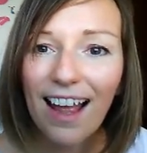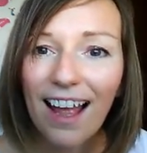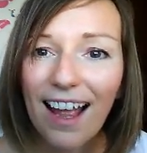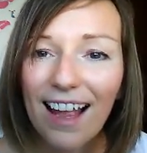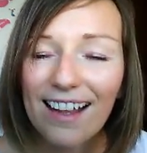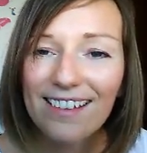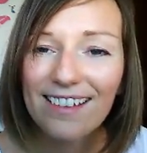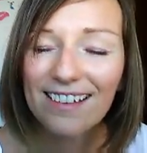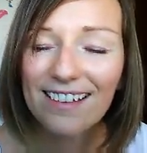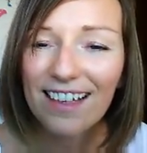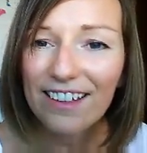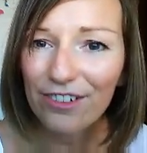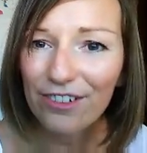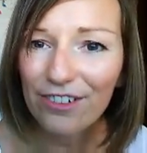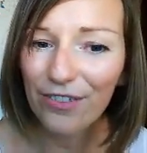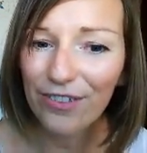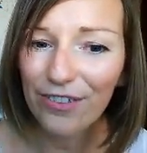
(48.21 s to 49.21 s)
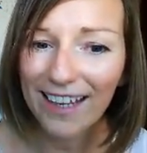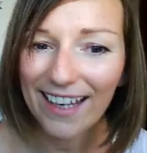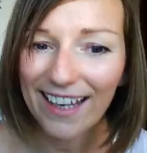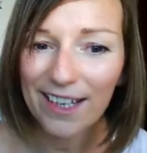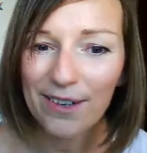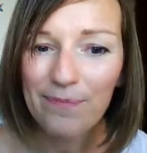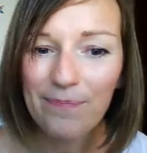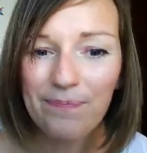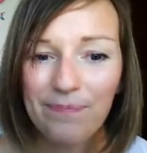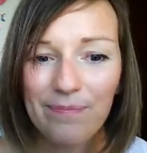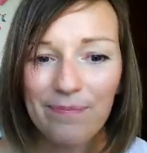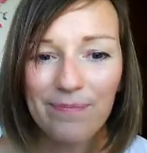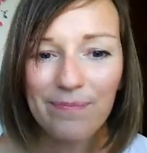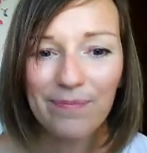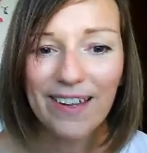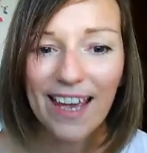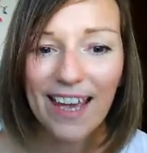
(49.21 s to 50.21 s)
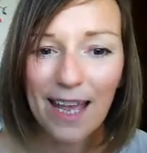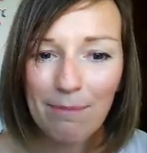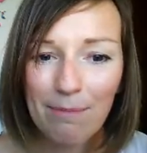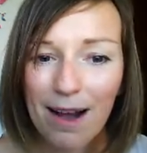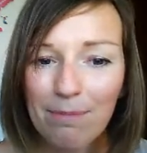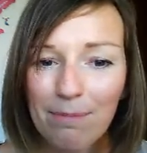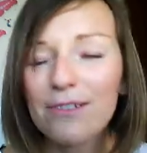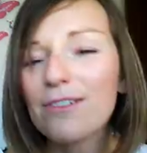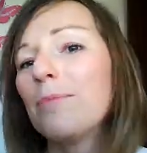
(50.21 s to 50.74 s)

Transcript: And another thing came up